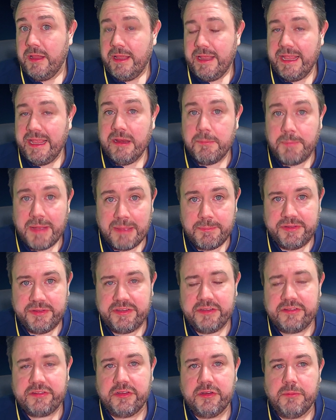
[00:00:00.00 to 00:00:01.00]
in a better
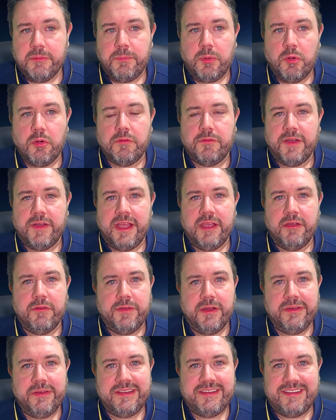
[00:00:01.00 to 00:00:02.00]
position than Port Vale,
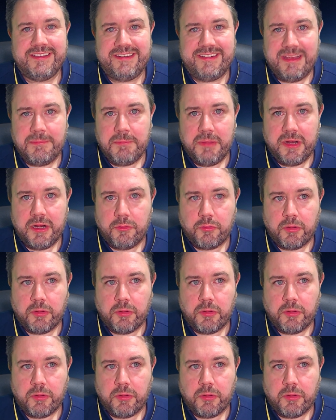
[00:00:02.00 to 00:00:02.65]
very similar